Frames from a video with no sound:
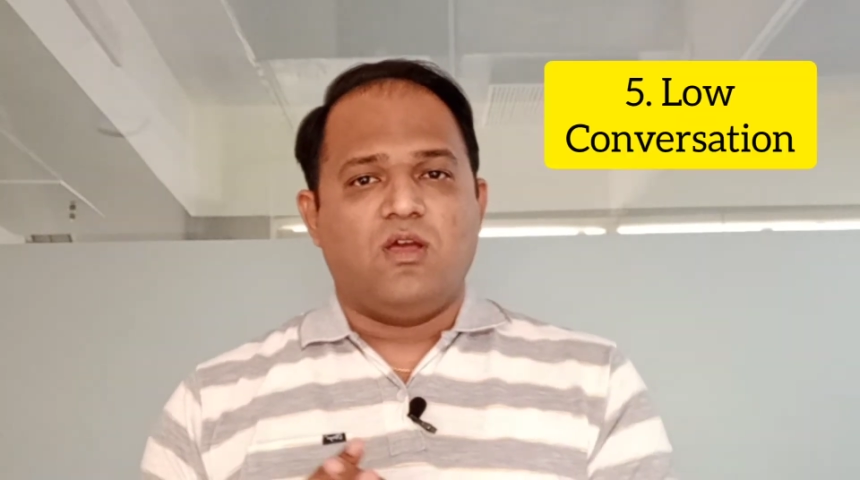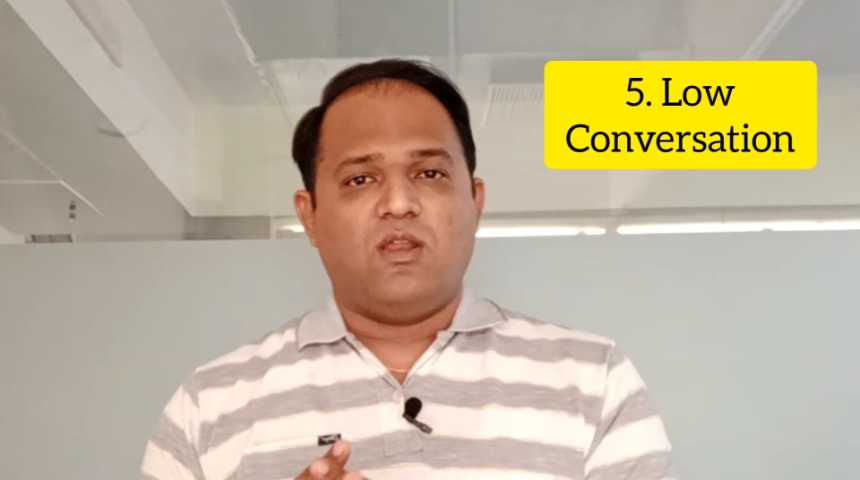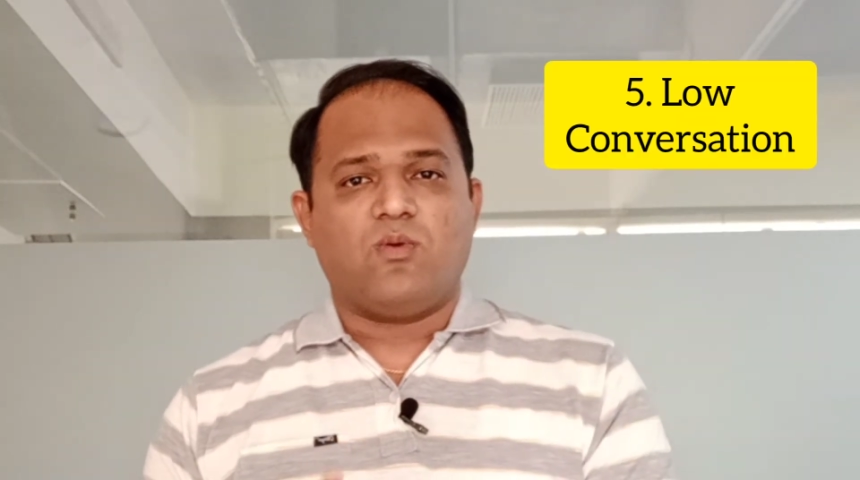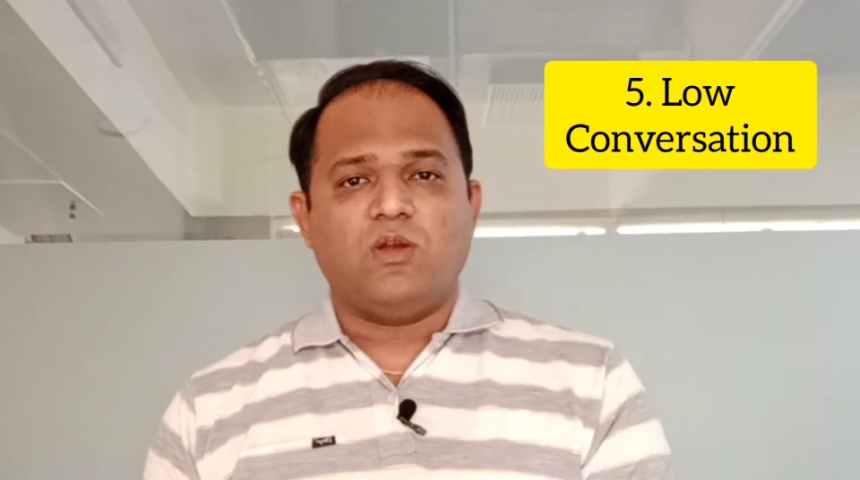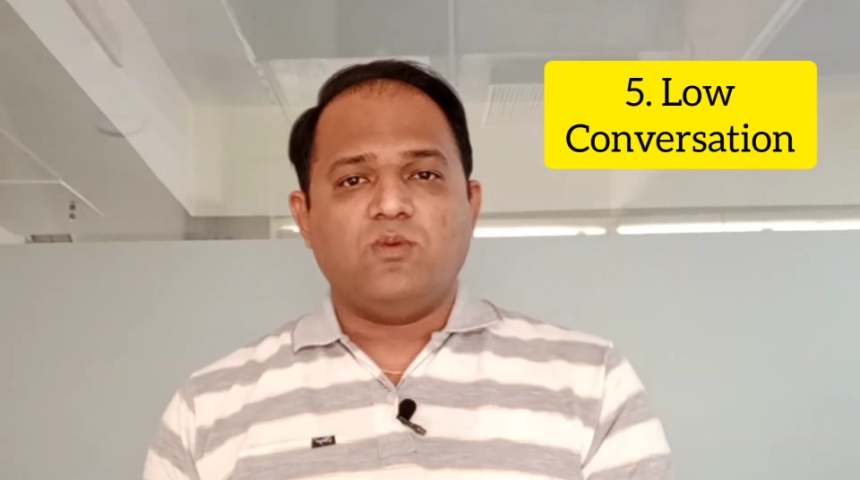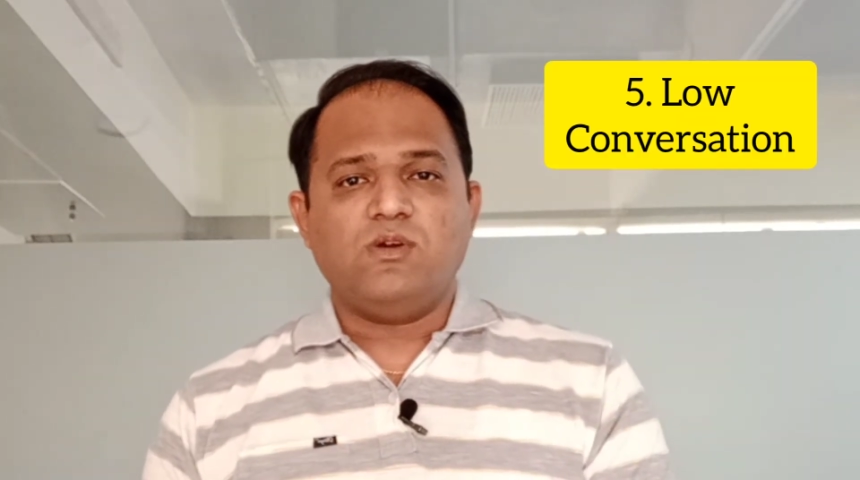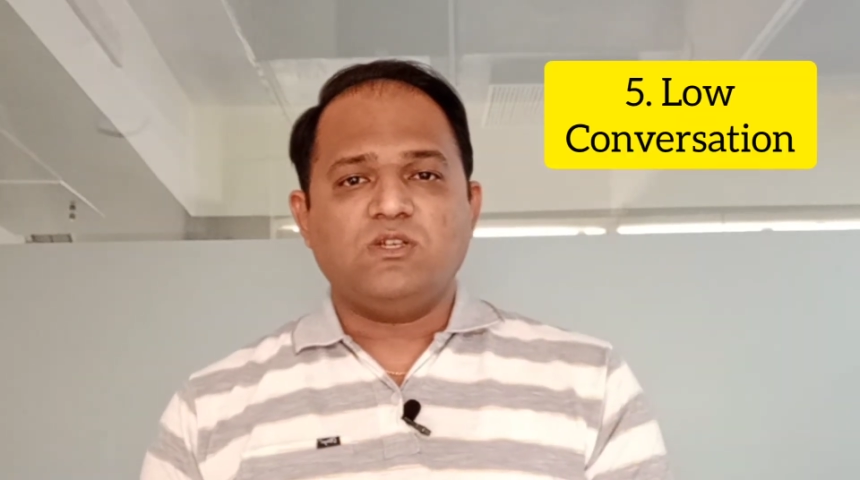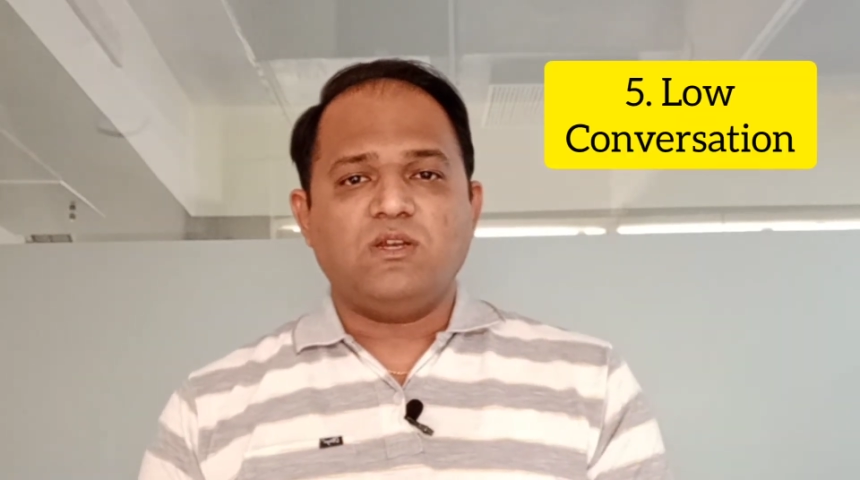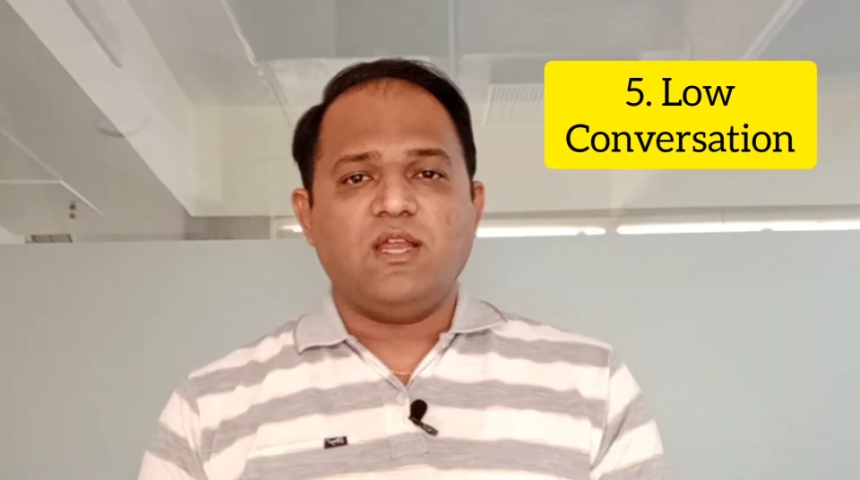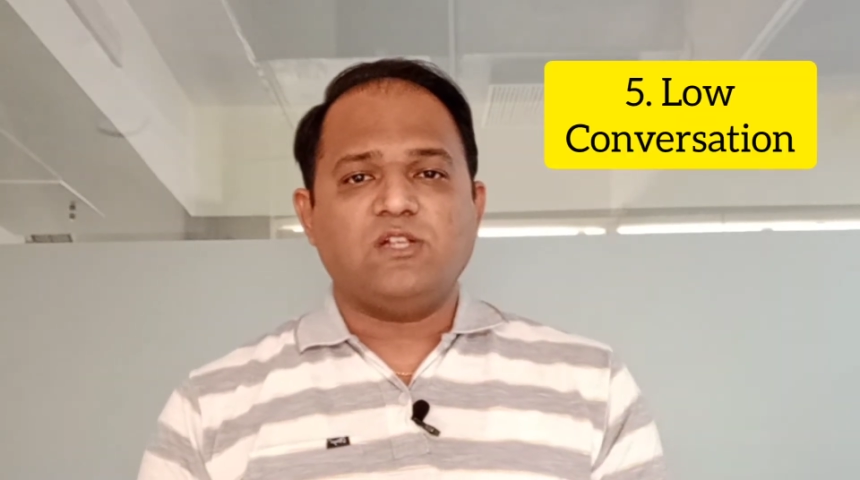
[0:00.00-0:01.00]
Now,
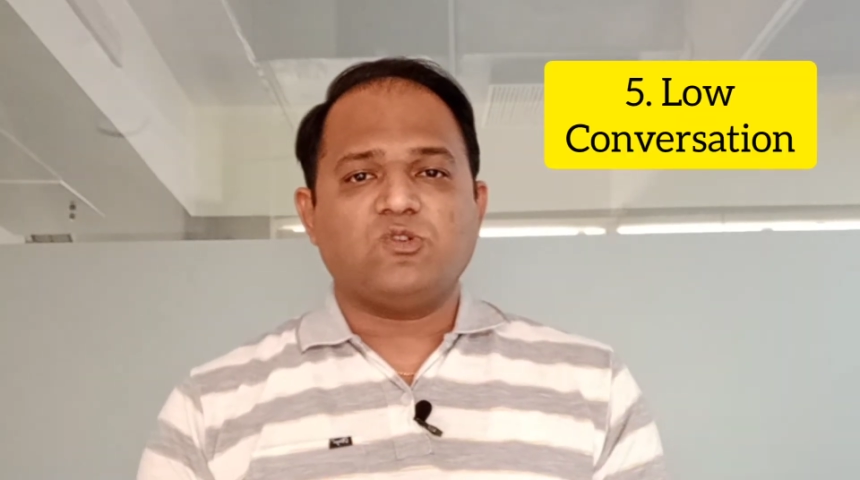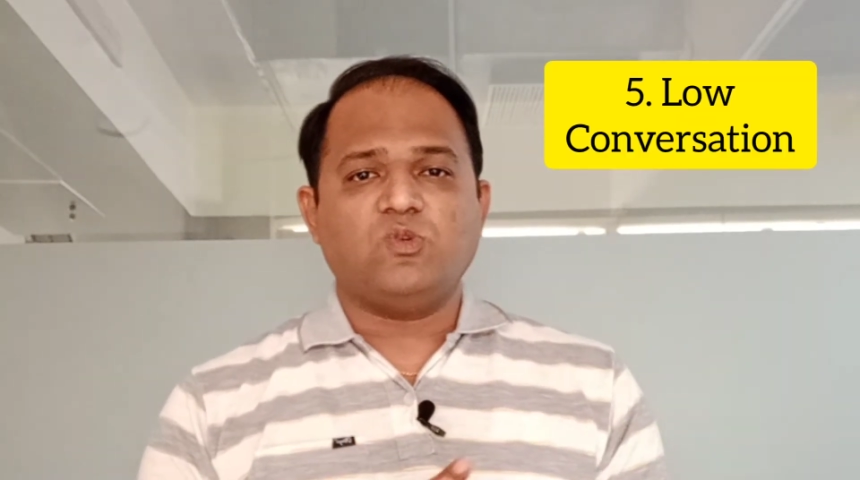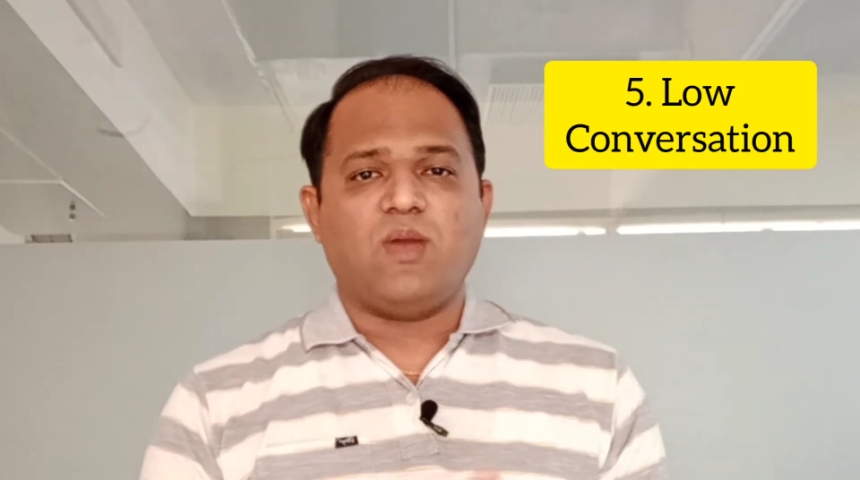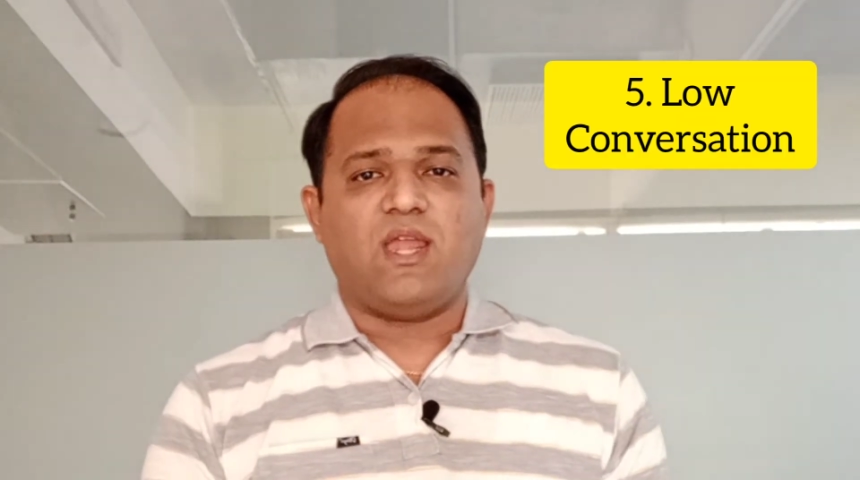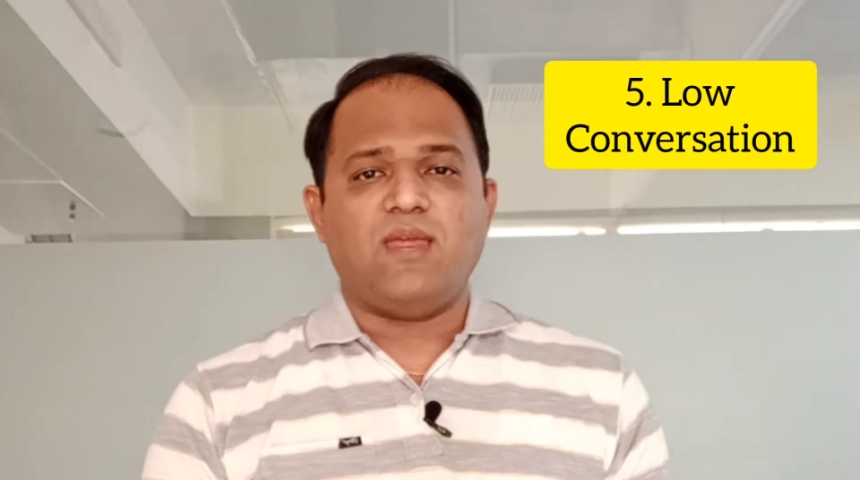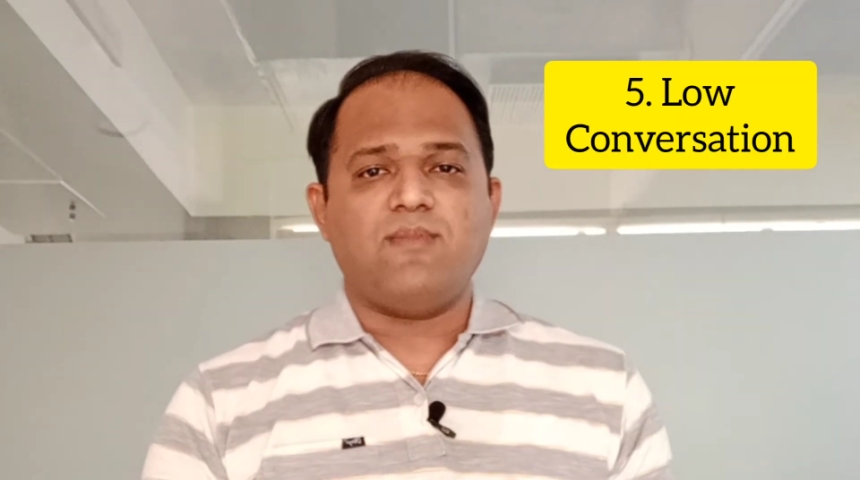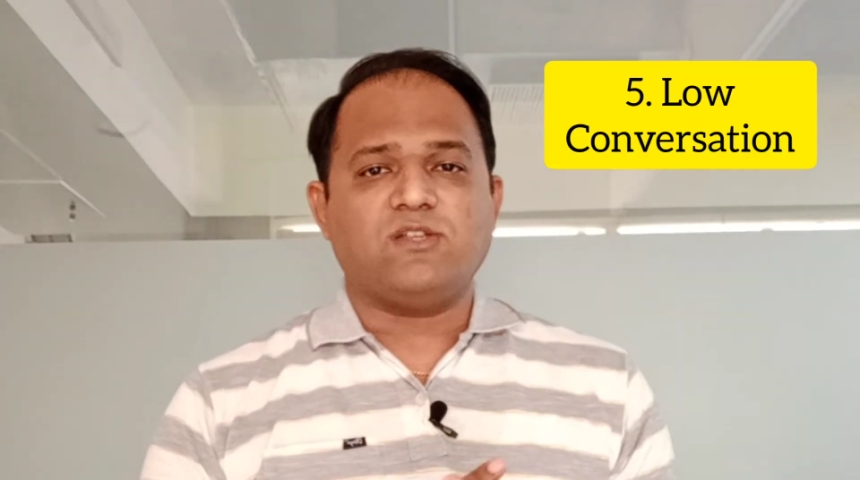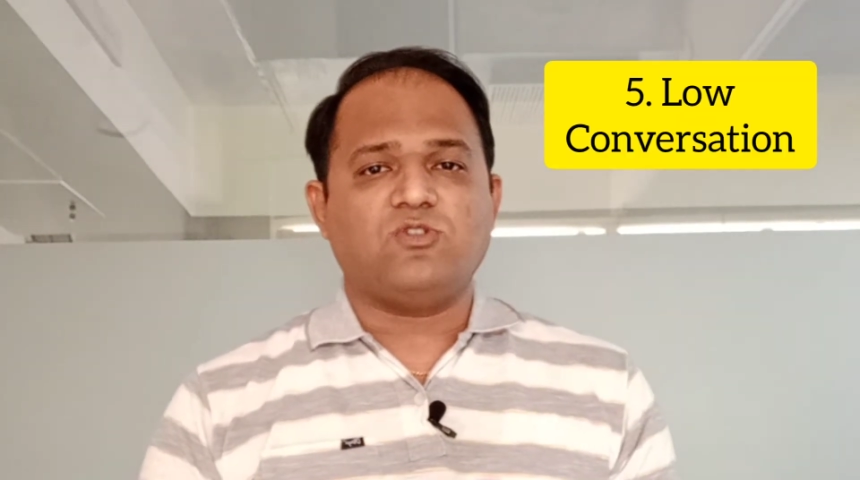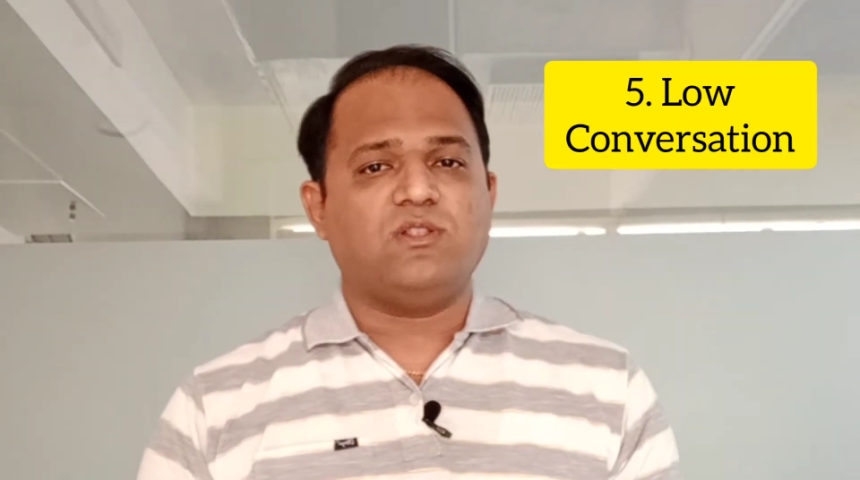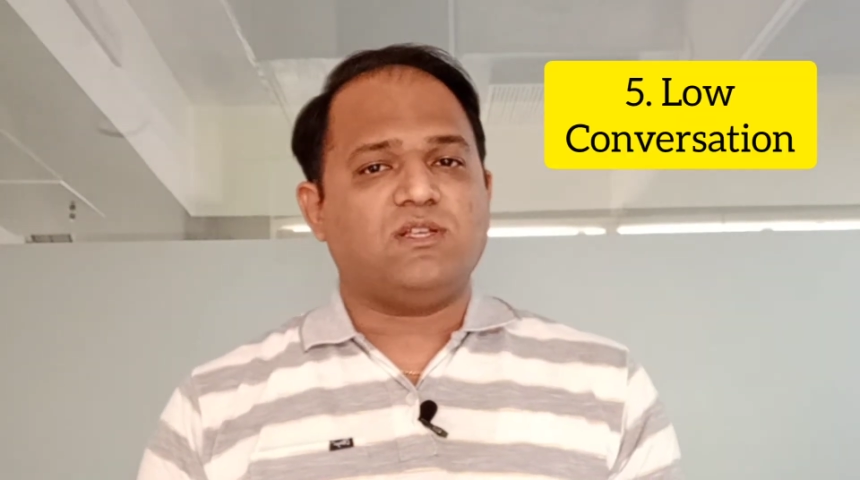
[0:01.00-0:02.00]
conversion rates could vary
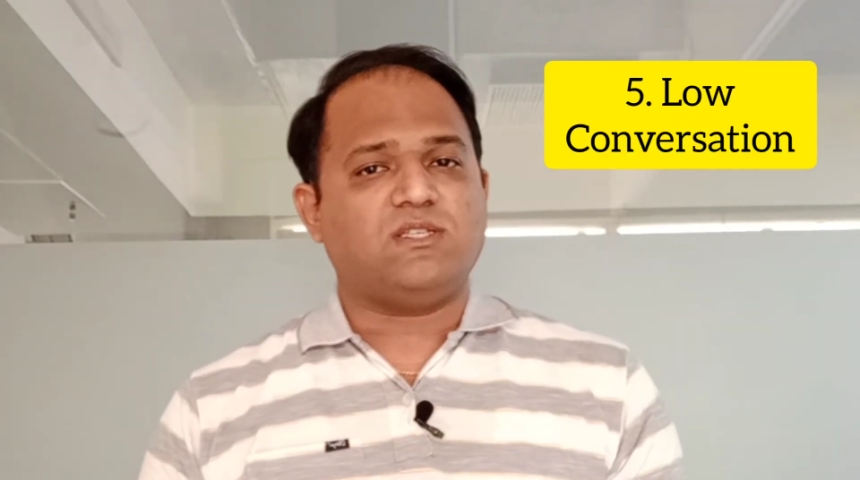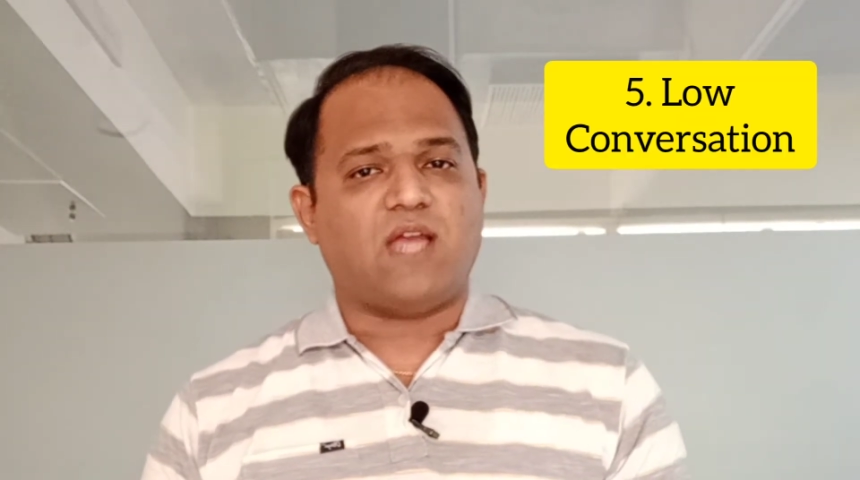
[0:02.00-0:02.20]
based on the